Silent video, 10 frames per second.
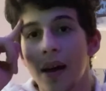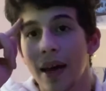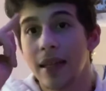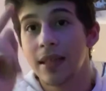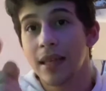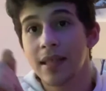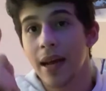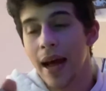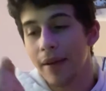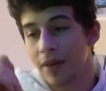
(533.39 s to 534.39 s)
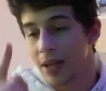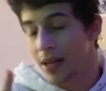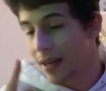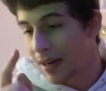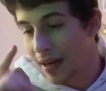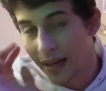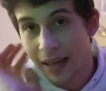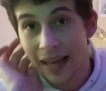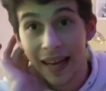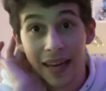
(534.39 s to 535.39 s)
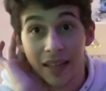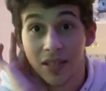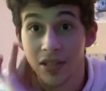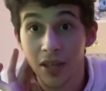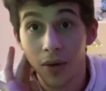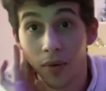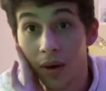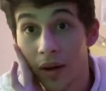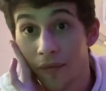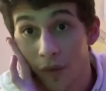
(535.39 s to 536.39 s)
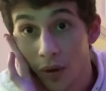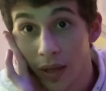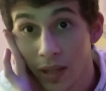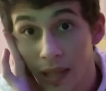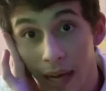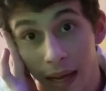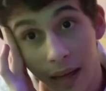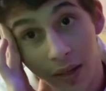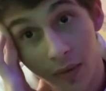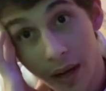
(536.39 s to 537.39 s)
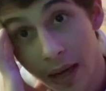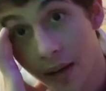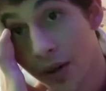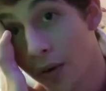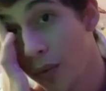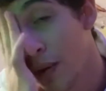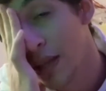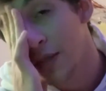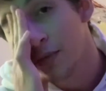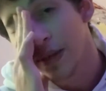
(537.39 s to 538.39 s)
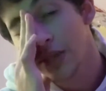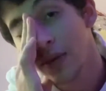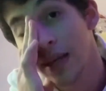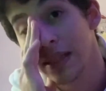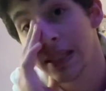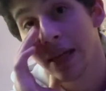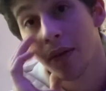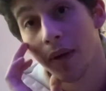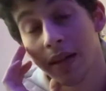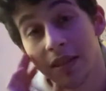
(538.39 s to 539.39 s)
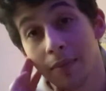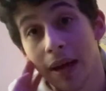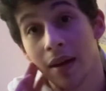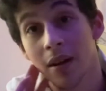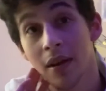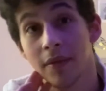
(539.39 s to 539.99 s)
It doesn't have, it is so unfocused. I do not know what this movie is trying to say or what it's about.